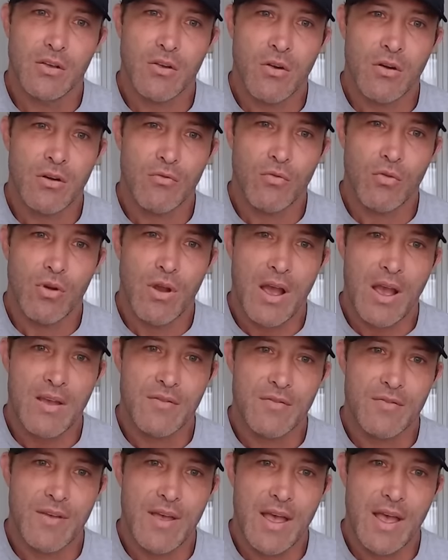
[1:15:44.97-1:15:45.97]
Carnivore
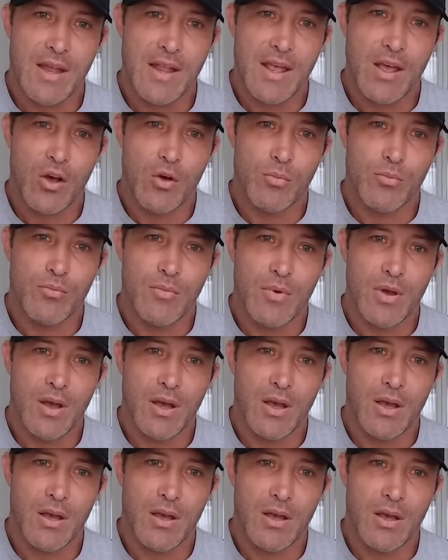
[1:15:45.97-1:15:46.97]
high fat
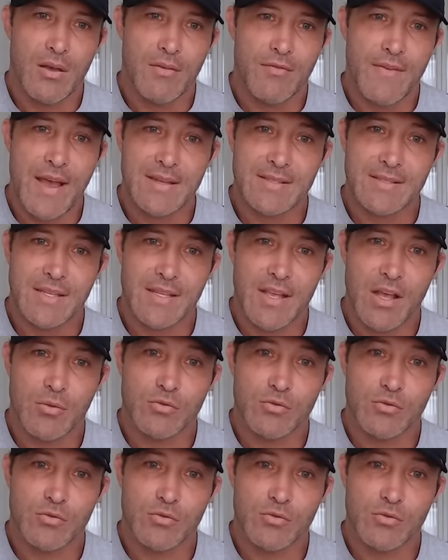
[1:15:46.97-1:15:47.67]
fasting